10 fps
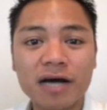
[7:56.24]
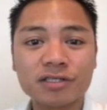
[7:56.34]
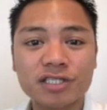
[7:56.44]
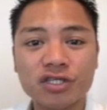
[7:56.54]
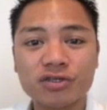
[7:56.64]
how
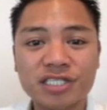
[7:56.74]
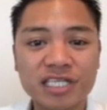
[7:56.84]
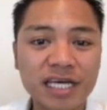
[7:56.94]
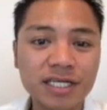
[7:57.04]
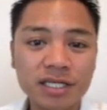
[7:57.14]
to
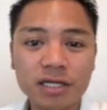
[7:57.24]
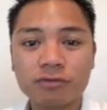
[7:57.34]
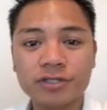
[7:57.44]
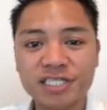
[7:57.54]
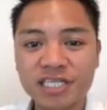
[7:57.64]
send,
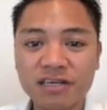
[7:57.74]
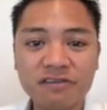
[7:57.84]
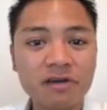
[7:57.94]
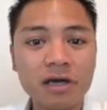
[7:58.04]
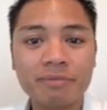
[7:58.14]

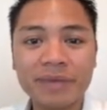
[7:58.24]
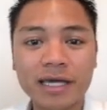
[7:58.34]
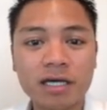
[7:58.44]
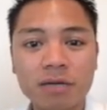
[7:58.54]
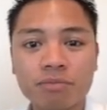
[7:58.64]
receive,
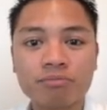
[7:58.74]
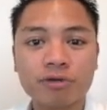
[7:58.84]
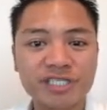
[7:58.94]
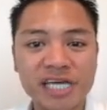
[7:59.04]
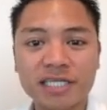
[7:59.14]
backup,
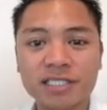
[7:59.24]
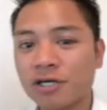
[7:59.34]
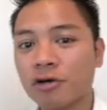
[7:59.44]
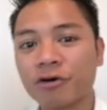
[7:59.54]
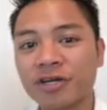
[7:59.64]
protect,
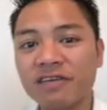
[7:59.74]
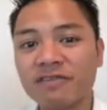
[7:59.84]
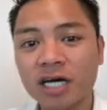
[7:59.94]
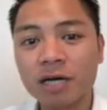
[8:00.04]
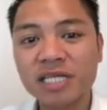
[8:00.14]
or
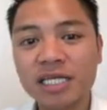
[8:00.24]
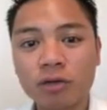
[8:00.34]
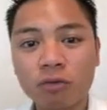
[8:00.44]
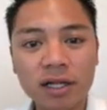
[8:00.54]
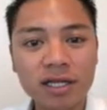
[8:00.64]
even update
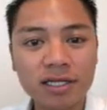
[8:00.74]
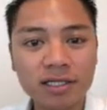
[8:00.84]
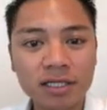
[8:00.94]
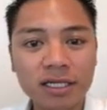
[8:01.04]
the wallet.